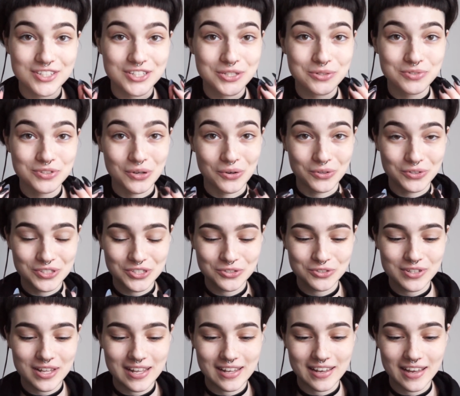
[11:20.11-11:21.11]
She was also
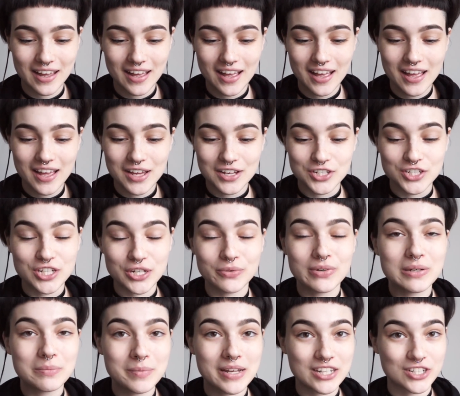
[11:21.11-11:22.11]
like, she
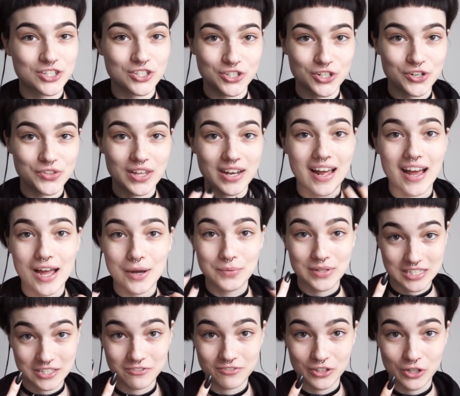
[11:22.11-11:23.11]
would make sure that I
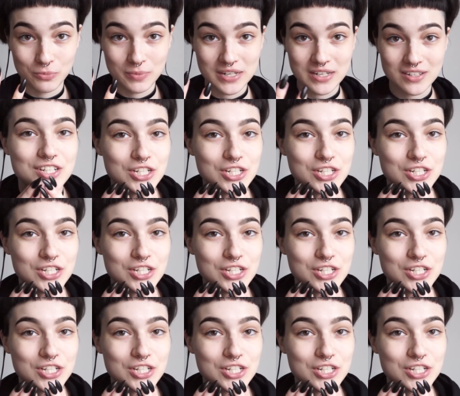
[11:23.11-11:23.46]
was filming.